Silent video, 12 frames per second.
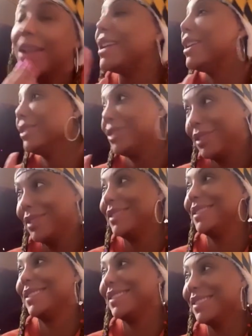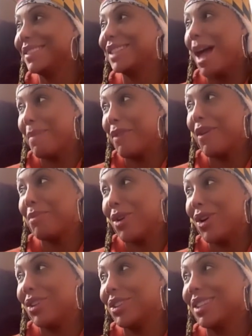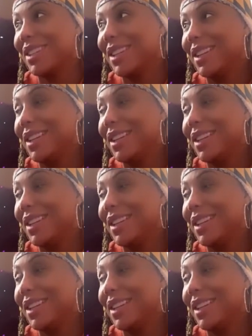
okay, now stop me if I'm wrong.